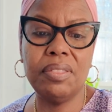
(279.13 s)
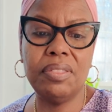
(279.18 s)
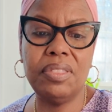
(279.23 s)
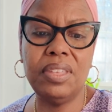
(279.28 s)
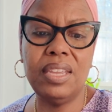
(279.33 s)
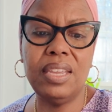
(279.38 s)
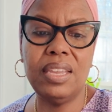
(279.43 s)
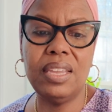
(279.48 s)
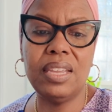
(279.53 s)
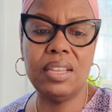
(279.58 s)

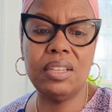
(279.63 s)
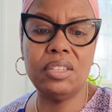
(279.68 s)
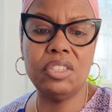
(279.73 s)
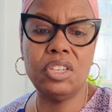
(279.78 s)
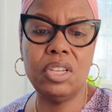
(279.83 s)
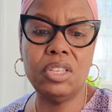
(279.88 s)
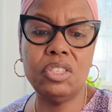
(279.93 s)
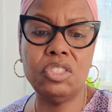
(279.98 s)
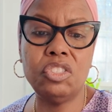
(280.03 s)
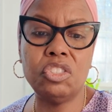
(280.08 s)
The
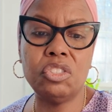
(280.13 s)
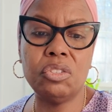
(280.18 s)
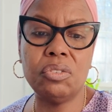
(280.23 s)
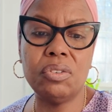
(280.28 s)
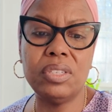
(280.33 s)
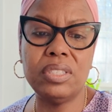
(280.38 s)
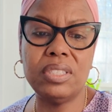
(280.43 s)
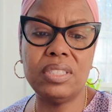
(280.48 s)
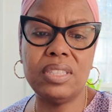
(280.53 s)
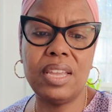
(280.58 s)

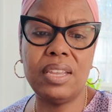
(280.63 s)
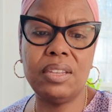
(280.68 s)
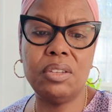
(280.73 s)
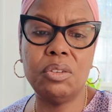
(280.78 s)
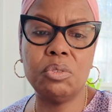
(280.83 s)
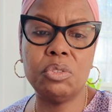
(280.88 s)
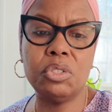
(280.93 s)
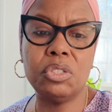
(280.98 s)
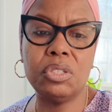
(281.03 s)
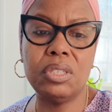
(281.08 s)
insurance that
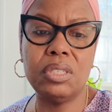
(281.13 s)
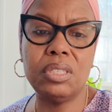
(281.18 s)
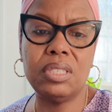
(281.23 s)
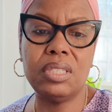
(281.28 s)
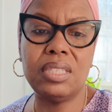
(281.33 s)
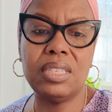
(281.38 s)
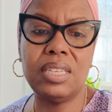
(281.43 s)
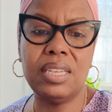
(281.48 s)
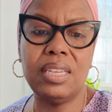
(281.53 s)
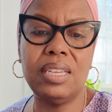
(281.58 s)
you should
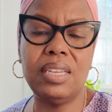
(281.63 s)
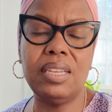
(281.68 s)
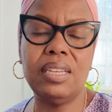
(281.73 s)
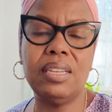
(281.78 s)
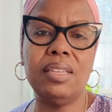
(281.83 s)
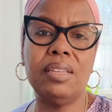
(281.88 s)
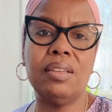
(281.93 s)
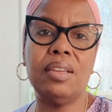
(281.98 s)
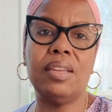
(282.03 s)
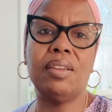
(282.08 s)

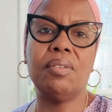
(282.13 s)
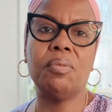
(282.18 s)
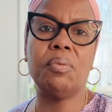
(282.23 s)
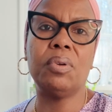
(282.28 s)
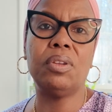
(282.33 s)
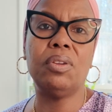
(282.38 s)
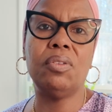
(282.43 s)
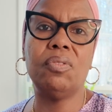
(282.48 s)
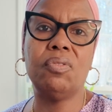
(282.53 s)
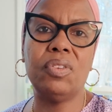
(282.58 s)
see
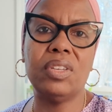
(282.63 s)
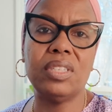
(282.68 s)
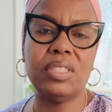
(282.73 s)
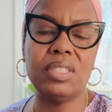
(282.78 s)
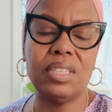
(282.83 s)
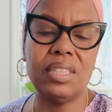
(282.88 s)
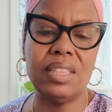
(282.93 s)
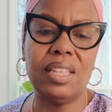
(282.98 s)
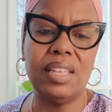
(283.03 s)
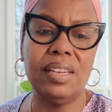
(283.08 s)
when you
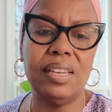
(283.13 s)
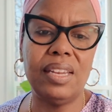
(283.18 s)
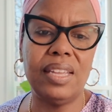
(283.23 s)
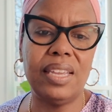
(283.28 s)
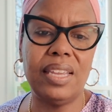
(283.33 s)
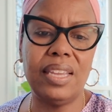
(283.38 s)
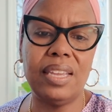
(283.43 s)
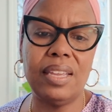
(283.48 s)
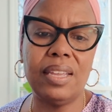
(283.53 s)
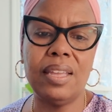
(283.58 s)
visit the
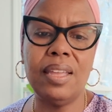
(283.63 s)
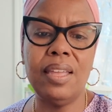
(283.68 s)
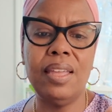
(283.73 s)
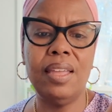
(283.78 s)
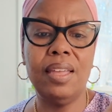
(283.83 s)
link,